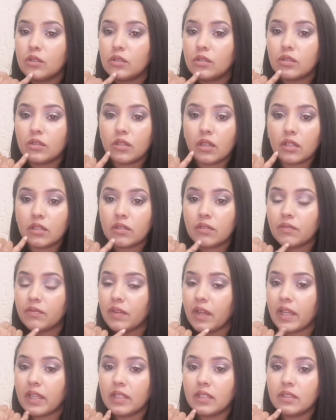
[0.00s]
You do not
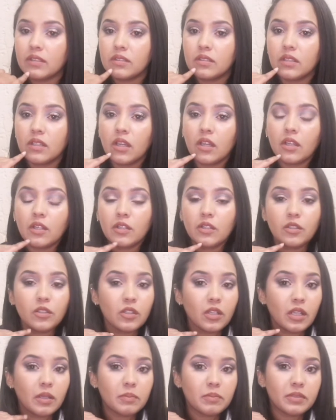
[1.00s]
find
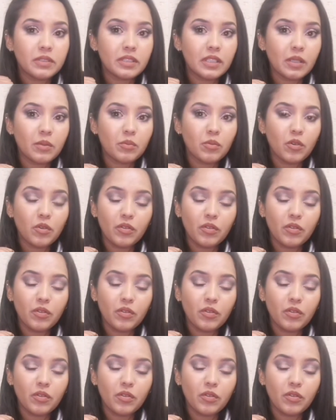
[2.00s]
your lipstick